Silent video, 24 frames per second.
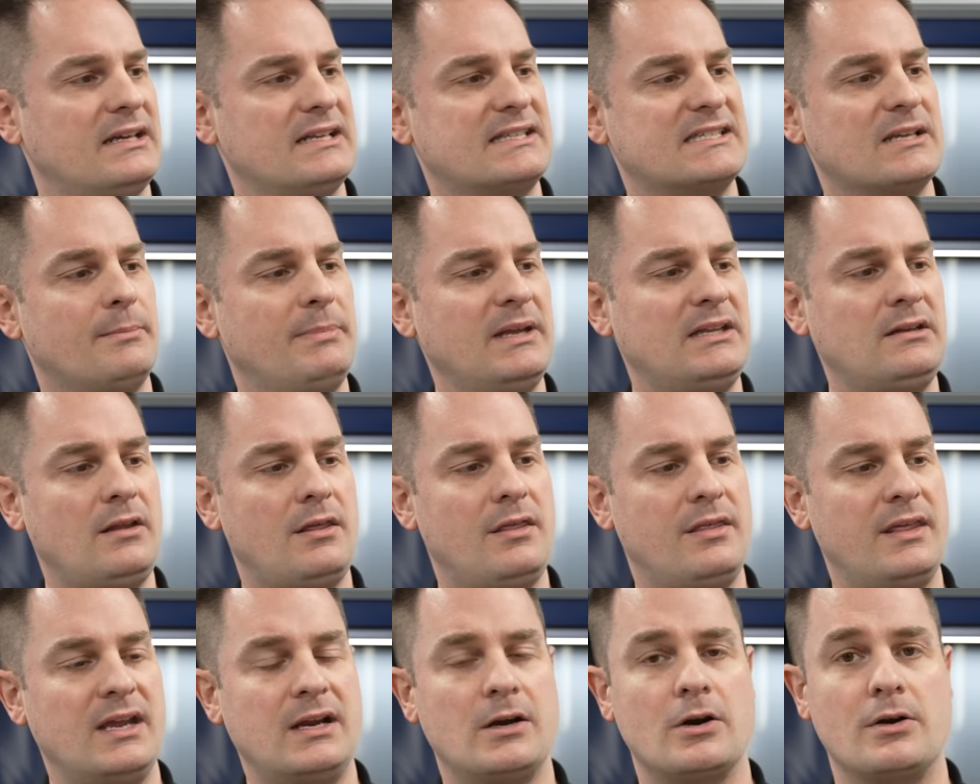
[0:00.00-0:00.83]
It's a bit
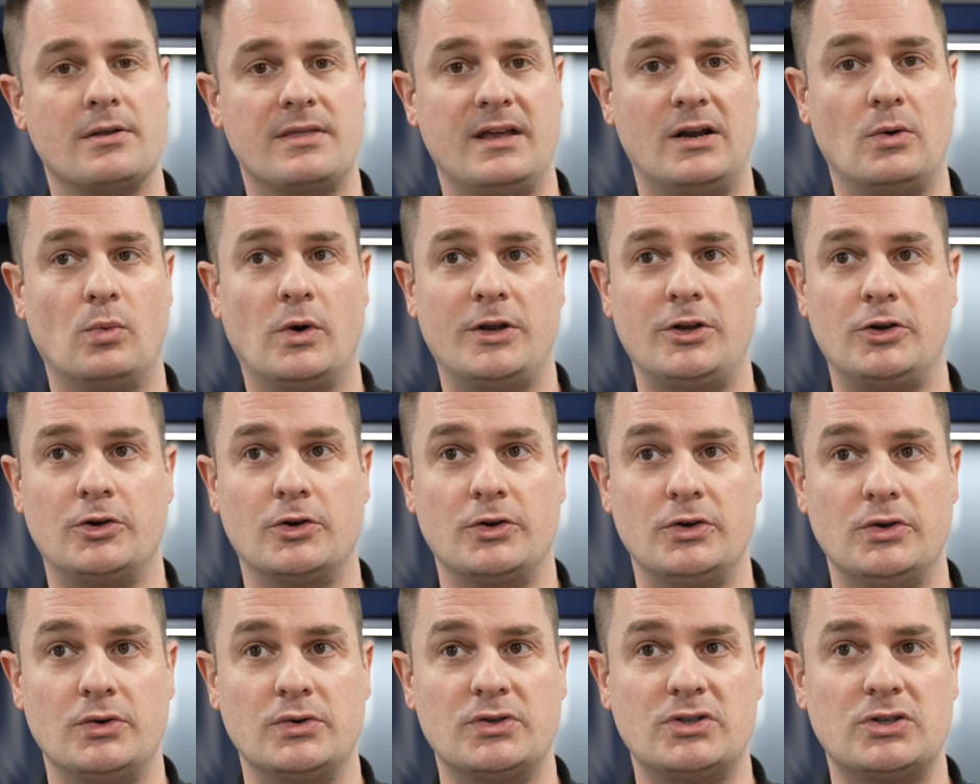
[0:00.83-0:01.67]
thicker than what you're
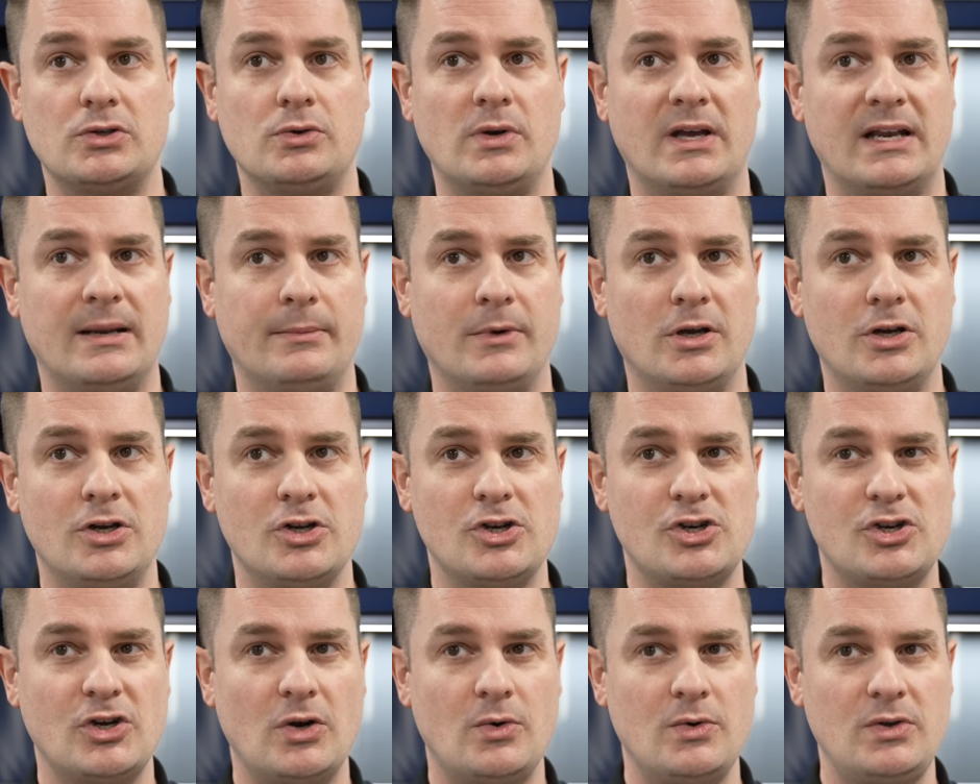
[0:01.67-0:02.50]
used to, and I'm going to
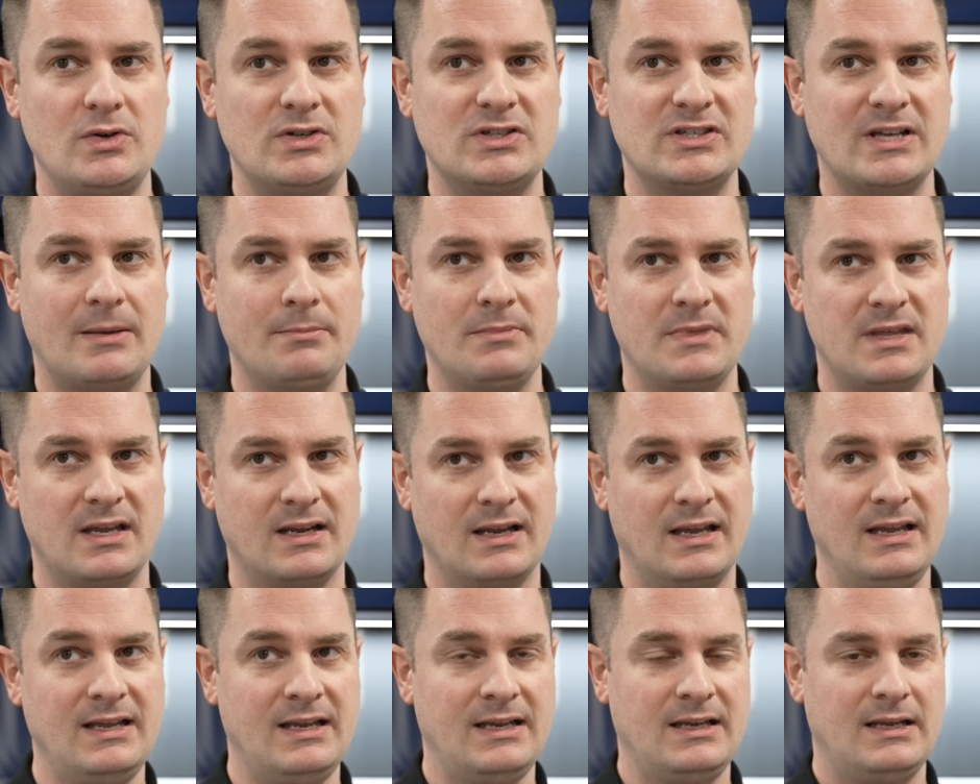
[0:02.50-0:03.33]
show you
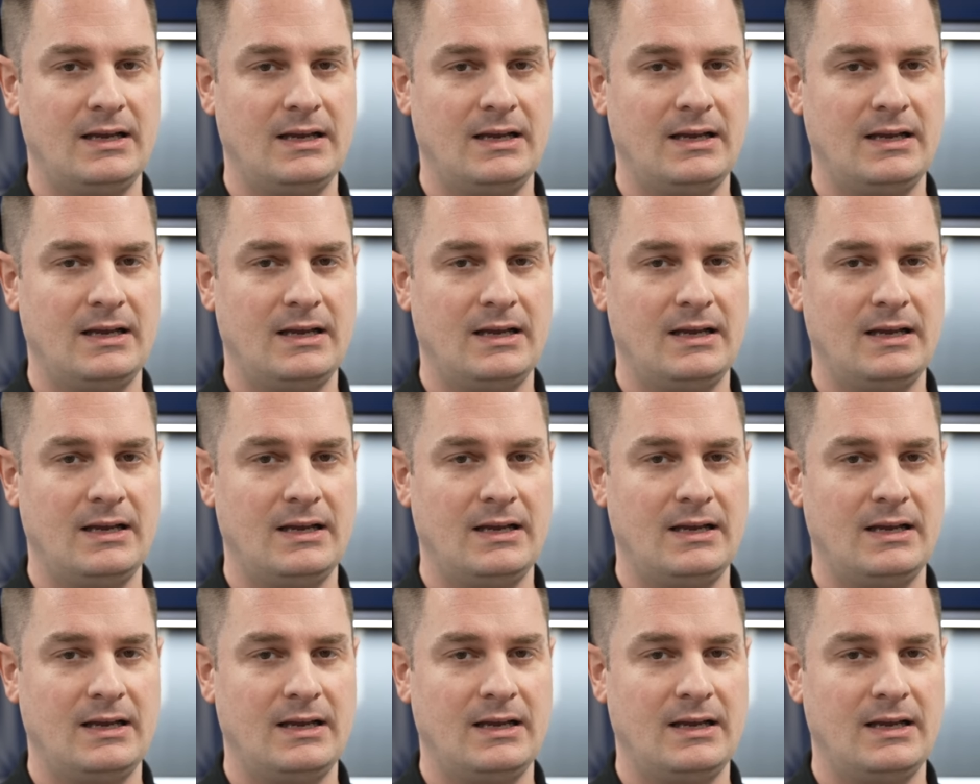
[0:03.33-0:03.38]
something